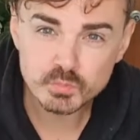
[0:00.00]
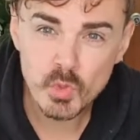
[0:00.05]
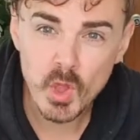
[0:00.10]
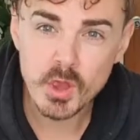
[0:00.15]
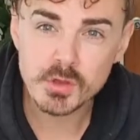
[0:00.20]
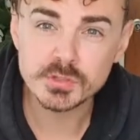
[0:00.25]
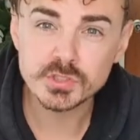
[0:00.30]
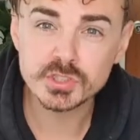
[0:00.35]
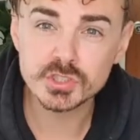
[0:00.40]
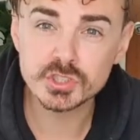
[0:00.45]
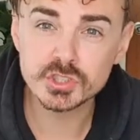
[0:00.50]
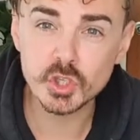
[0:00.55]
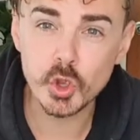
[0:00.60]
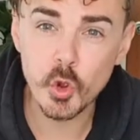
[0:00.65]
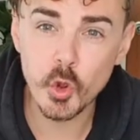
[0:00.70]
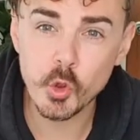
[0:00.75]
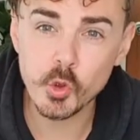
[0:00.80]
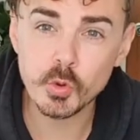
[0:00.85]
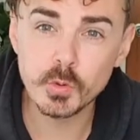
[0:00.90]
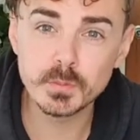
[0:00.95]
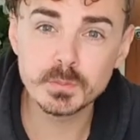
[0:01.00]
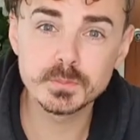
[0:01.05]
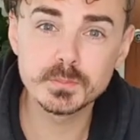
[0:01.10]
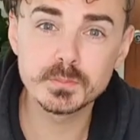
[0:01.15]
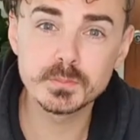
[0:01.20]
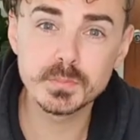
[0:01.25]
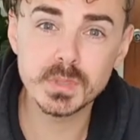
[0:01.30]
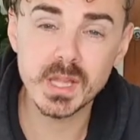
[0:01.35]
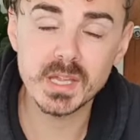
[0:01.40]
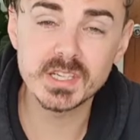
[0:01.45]
so
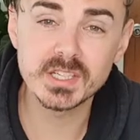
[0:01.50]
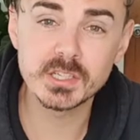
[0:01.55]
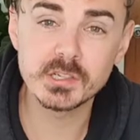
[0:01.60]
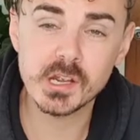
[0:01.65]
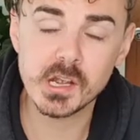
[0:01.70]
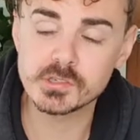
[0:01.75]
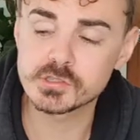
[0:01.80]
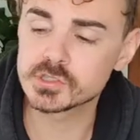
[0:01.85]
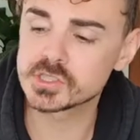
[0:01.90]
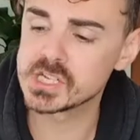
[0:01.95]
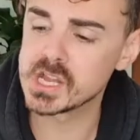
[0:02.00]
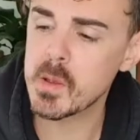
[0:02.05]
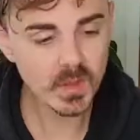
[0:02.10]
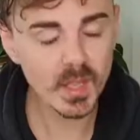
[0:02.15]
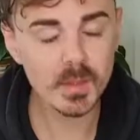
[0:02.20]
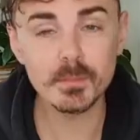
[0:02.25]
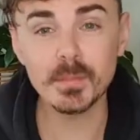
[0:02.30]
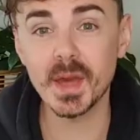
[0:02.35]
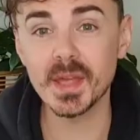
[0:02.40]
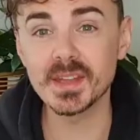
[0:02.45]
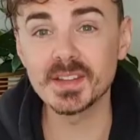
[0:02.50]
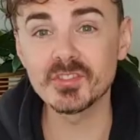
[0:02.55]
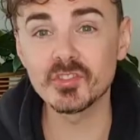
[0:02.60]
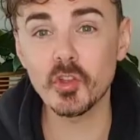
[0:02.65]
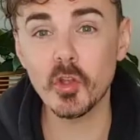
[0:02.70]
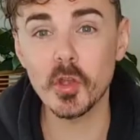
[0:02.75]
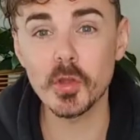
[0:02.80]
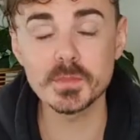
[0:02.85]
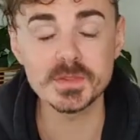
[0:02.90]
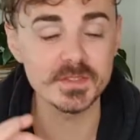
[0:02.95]
bloody crunchy. But in
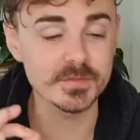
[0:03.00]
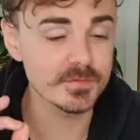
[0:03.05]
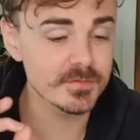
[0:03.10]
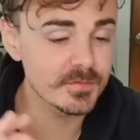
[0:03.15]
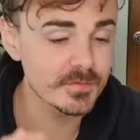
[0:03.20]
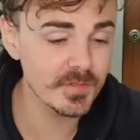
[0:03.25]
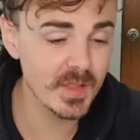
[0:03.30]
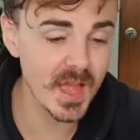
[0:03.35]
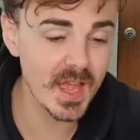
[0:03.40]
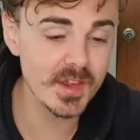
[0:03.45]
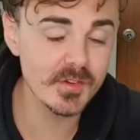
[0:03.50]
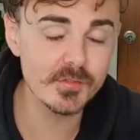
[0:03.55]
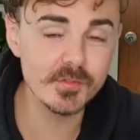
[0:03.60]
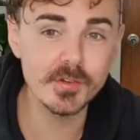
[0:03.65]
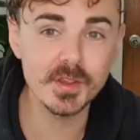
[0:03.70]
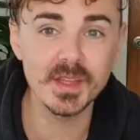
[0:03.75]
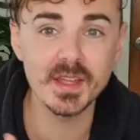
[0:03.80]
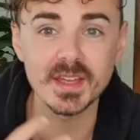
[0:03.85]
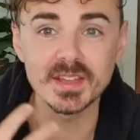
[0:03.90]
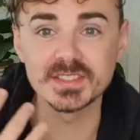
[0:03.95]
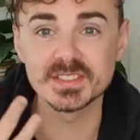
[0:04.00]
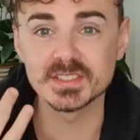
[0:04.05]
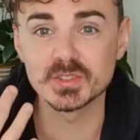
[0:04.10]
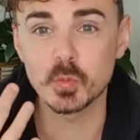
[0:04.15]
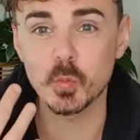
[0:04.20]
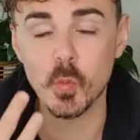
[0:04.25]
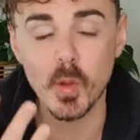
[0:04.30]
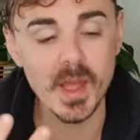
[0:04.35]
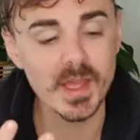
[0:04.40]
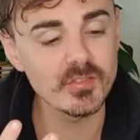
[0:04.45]
terms of flavoring, it's just
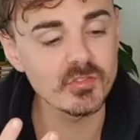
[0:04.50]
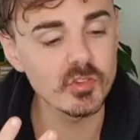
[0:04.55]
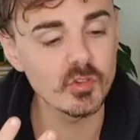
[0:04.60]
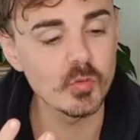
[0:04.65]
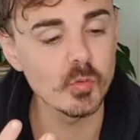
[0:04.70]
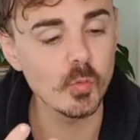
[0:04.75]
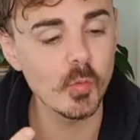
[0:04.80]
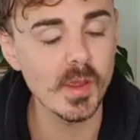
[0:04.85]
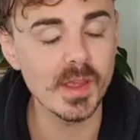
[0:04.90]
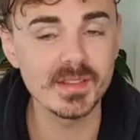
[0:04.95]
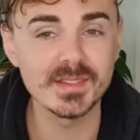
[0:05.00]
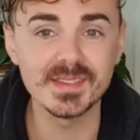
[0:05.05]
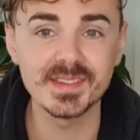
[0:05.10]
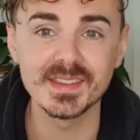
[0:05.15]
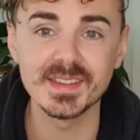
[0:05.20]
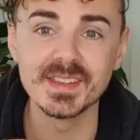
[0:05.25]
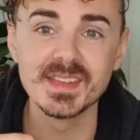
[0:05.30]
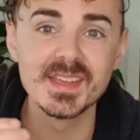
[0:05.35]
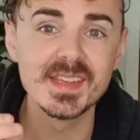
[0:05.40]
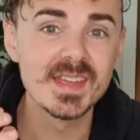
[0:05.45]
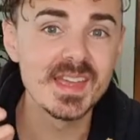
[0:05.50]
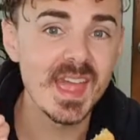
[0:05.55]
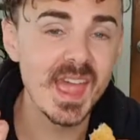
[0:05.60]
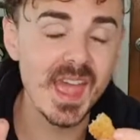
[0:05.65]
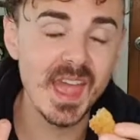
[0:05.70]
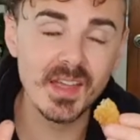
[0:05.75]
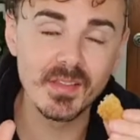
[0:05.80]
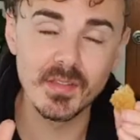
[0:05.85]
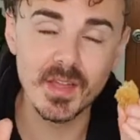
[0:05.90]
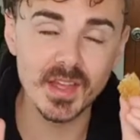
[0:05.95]
way too wheaty.
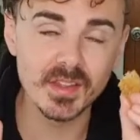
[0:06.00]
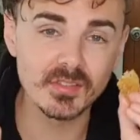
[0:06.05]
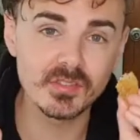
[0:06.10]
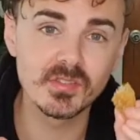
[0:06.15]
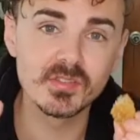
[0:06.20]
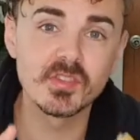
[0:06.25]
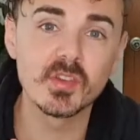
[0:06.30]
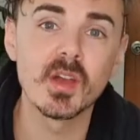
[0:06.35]
And like to